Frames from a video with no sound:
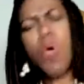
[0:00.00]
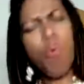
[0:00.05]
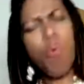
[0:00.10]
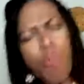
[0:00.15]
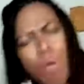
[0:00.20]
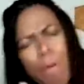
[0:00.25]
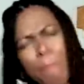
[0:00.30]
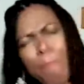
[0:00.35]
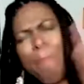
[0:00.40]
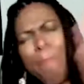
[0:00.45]

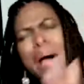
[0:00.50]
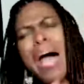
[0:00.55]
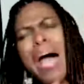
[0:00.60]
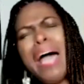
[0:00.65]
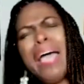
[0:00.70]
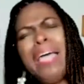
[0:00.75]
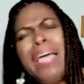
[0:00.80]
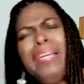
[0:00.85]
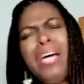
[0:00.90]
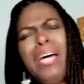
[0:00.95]

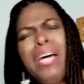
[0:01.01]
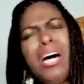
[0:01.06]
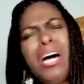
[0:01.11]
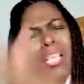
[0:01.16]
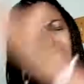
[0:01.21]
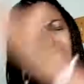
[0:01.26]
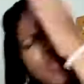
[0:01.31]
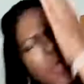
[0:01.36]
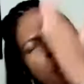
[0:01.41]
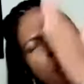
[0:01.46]
Remind
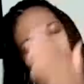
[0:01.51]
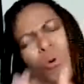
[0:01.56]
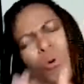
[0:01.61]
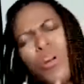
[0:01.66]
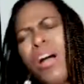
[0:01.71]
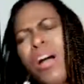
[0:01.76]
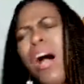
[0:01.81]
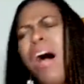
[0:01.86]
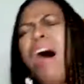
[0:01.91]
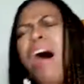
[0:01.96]
us,
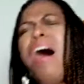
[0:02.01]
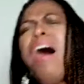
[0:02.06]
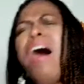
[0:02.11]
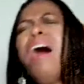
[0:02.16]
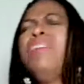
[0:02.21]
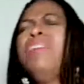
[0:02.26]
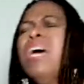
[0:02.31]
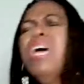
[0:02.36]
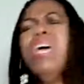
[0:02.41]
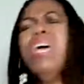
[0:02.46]
O
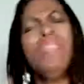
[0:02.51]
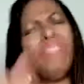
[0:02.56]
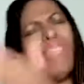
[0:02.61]
God,